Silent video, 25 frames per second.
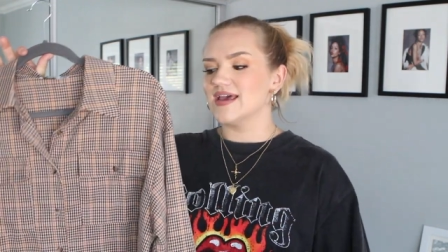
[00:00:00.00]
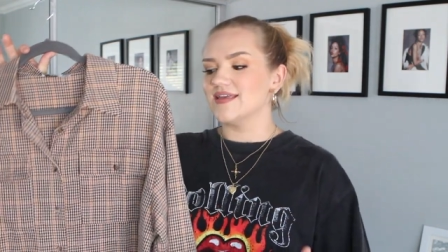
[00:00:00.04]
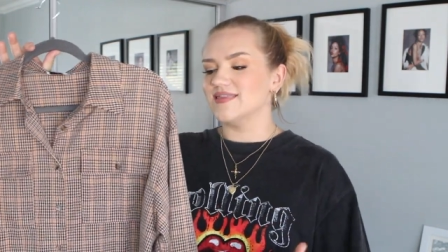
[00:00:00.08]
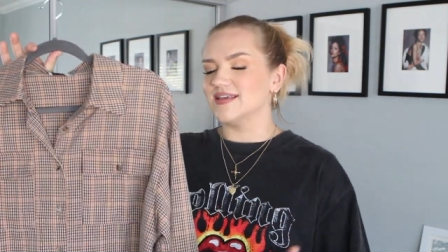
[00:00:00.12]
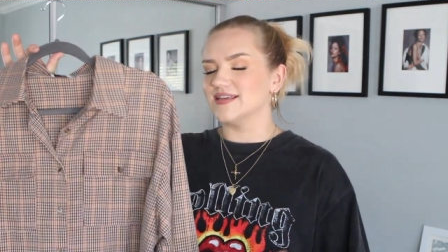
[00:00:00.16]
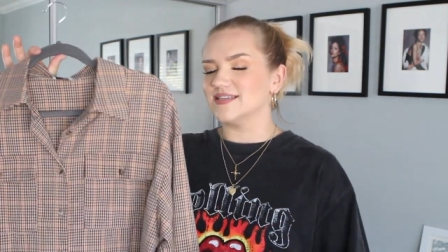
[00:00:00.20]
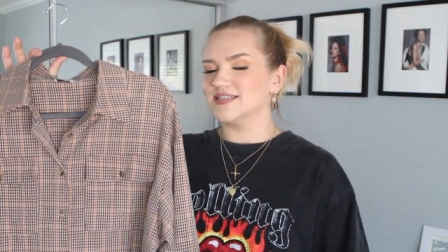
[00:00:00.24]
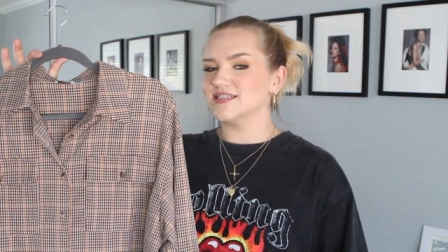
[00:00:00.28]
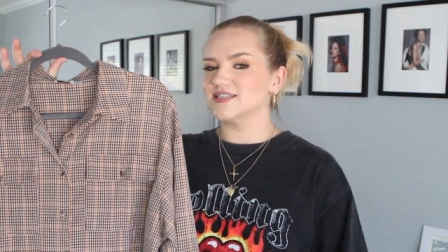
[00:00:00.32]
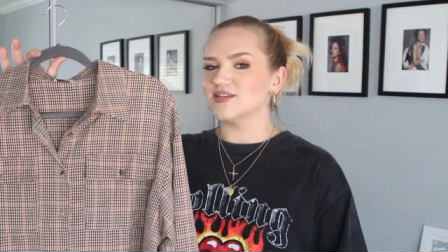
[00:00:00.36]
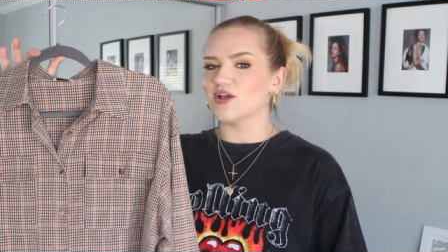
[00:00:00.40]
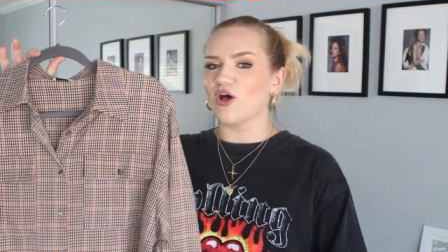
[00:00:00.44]

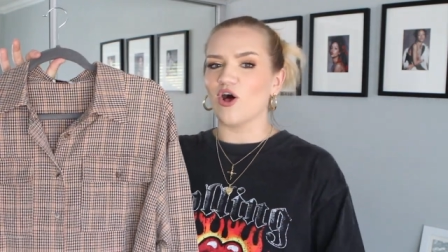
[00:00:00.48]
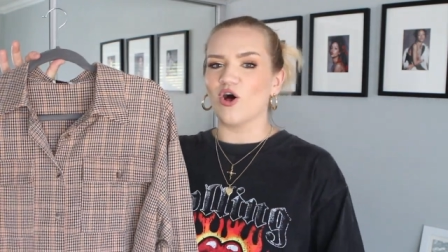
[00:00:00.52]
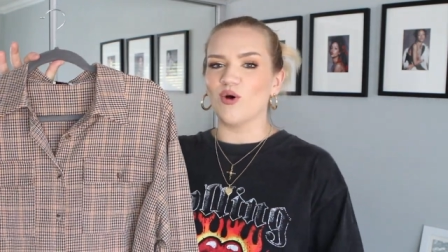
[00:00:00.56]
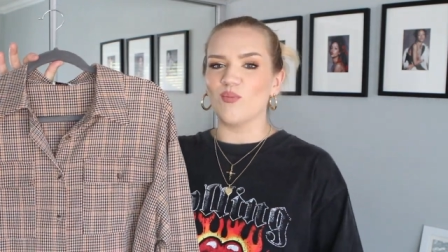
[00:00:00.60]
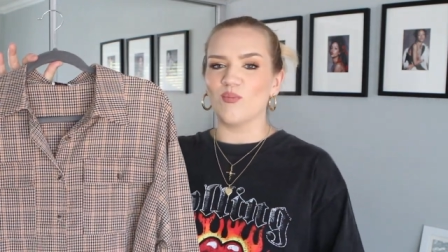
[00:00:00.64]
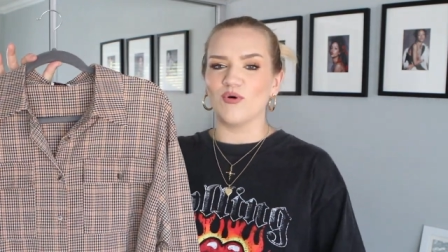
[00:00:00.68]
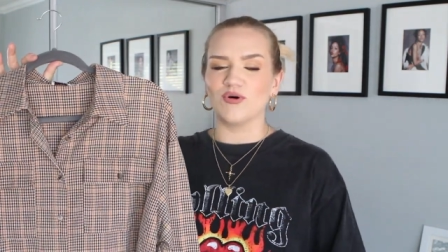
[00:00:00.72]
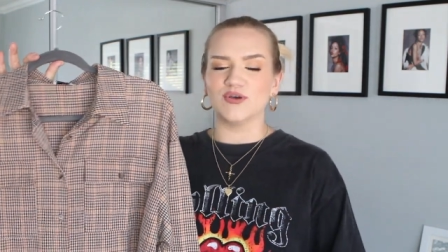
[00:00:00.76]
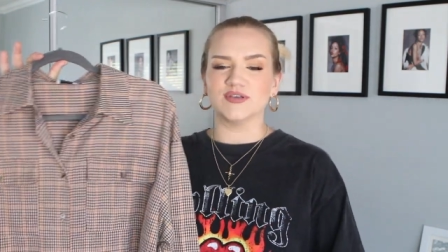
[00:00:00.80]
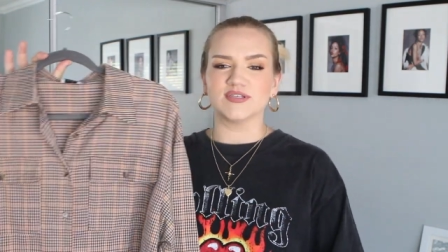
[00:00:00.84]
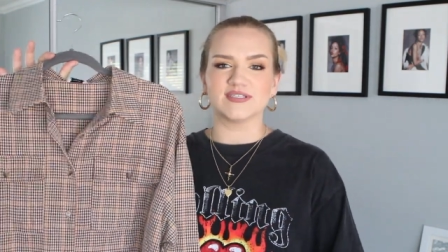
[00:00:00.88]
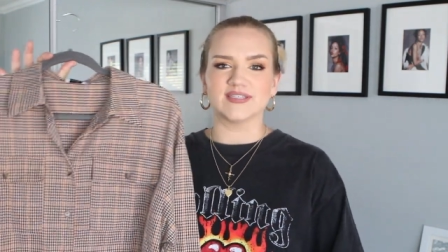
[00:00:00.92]
this is
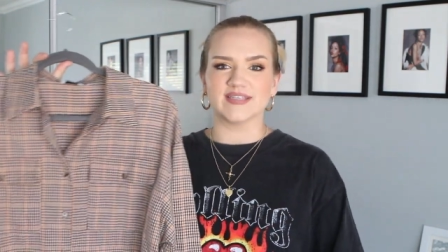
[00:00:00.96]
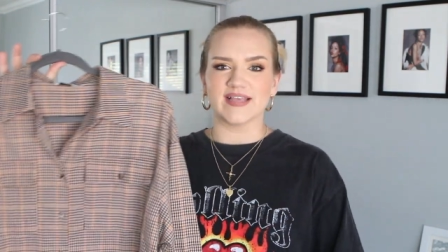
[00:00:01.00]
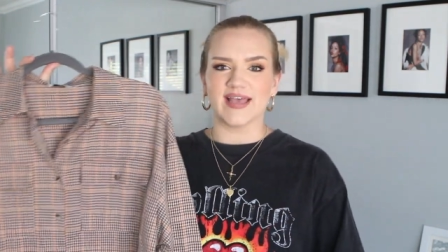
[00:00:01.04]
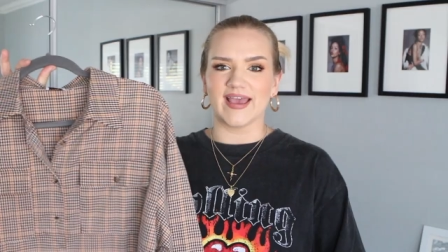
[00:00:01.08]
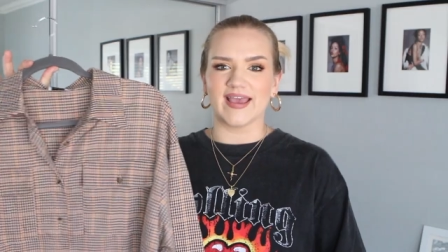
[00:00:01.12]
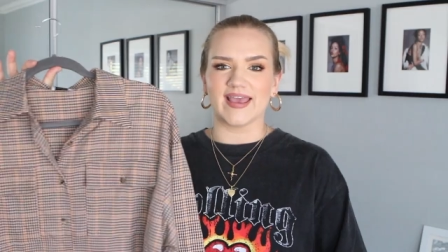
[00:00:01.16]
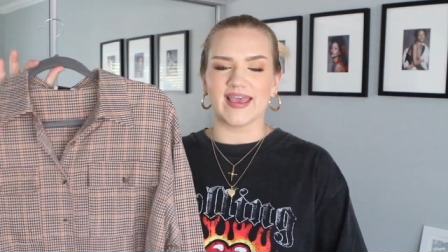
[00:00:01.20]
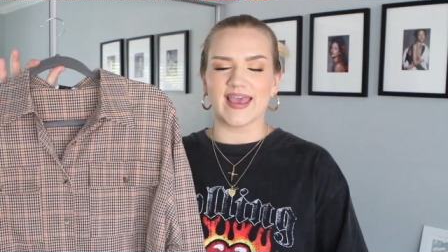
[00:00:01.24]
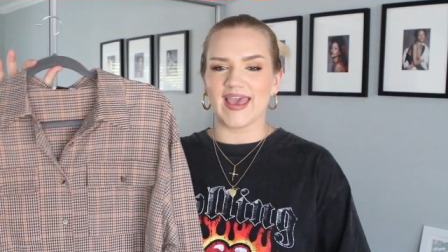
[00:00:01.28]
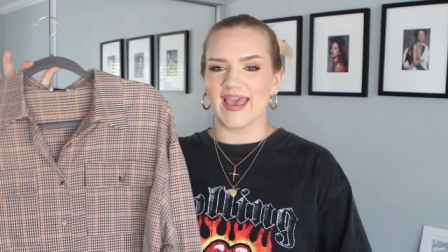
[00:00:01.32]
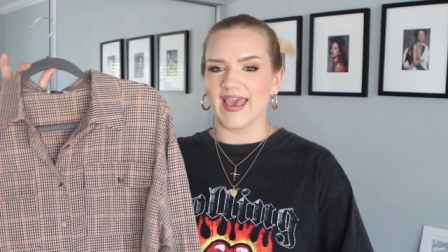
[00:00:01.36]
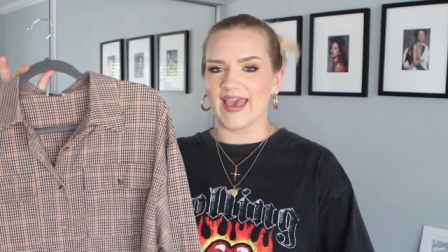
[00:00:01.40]
almost
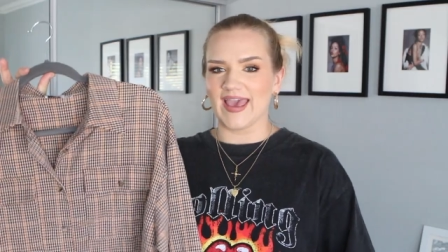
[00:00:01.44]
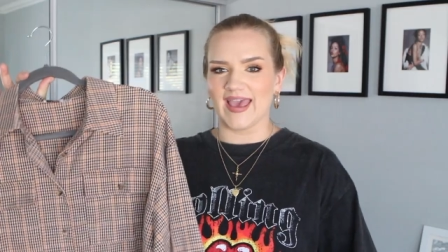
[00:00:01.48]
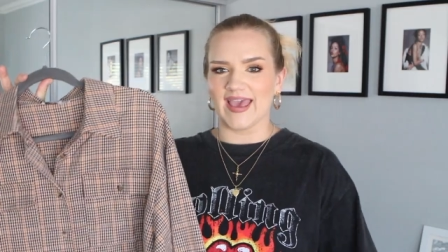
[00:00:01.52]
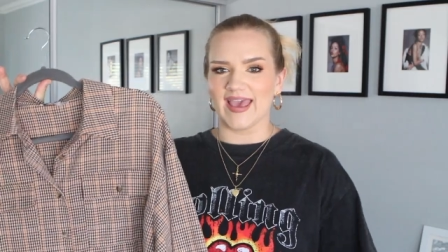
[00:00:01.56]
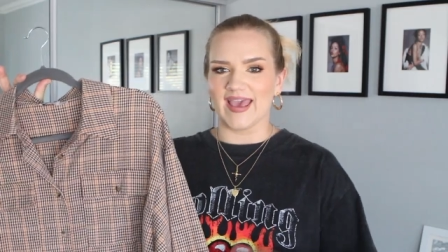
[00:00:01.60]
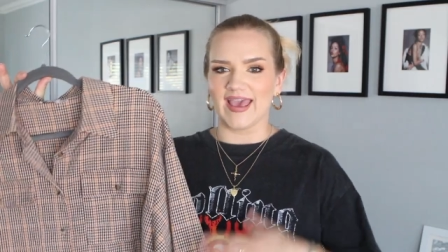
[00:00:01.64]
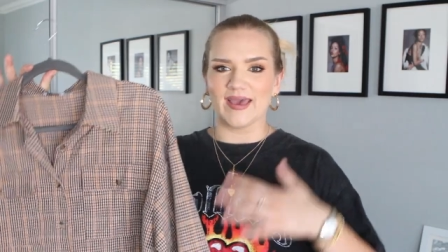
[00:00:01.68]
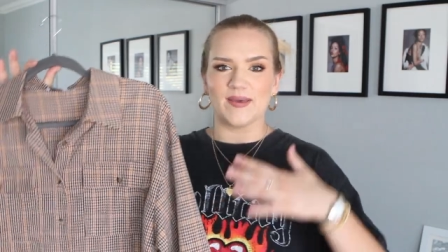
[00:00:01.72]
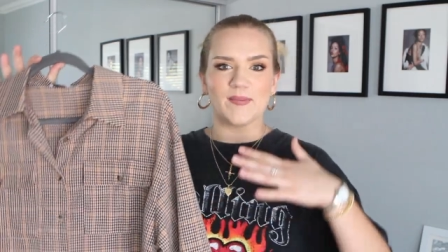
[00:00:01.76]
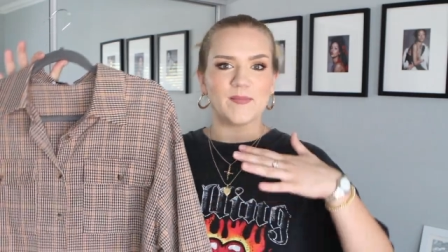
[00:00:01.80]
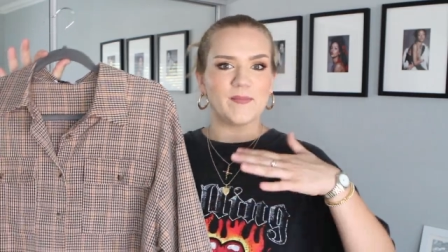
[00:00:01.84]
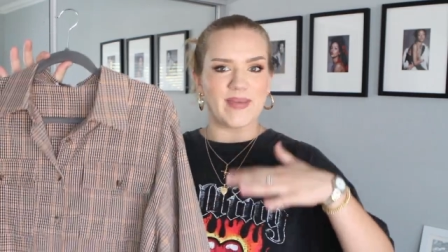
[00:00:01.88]
like
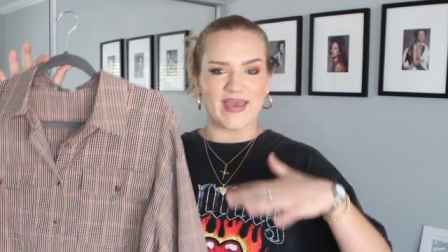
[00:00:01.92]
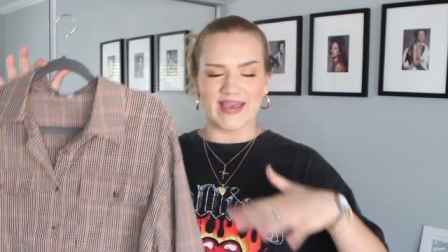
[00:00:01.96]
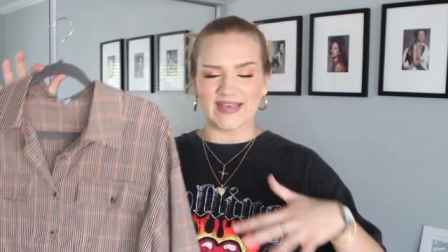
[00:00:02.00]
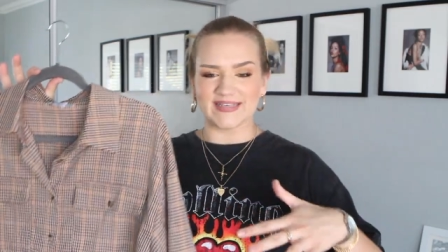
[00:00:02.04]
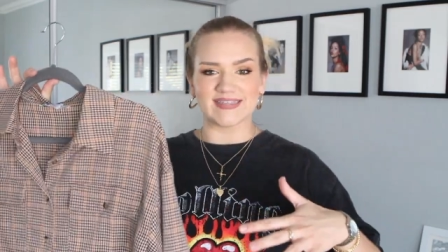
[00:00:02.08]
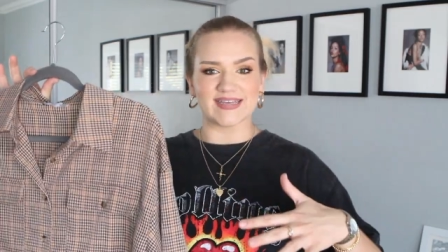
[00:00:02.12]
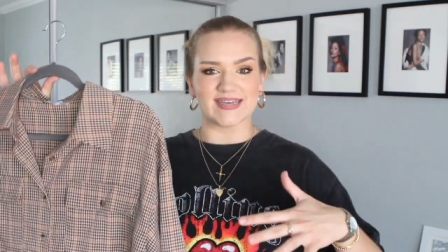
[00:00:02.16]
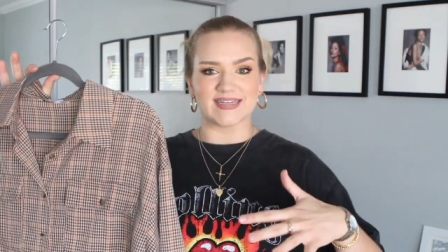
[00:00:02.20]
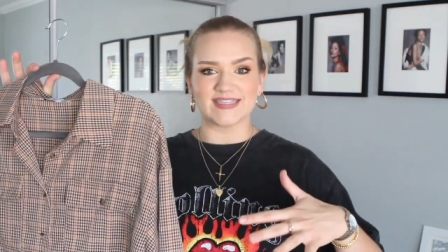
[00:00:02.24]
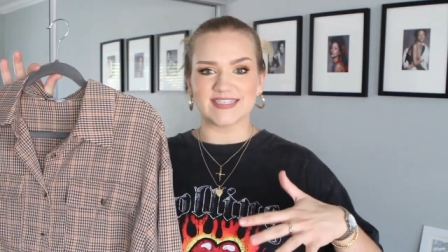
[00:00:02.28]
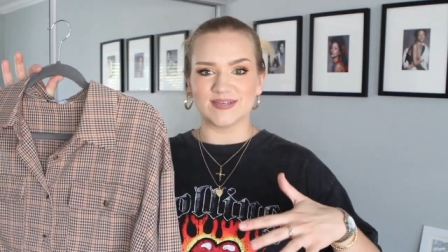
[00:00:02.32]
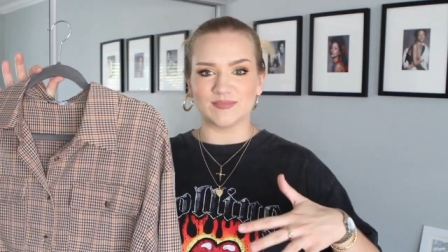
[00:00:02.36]
a
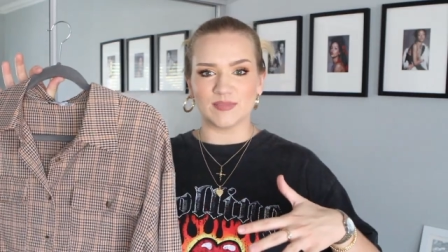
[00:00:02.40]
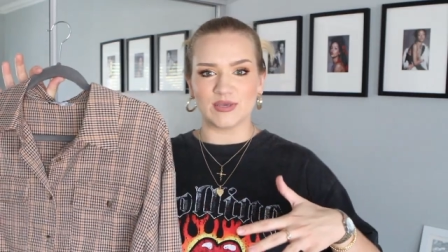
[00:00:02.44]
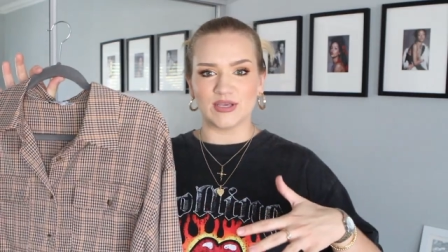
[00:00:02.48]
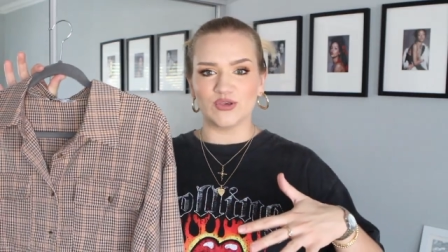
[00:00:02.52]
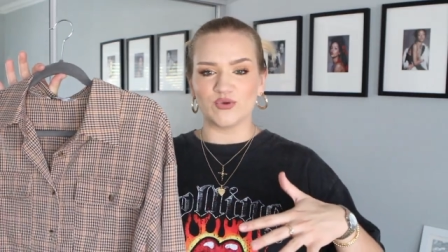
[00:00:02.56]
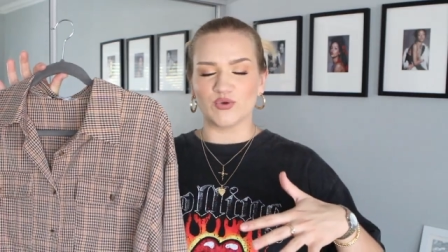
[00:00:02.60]
basic to me.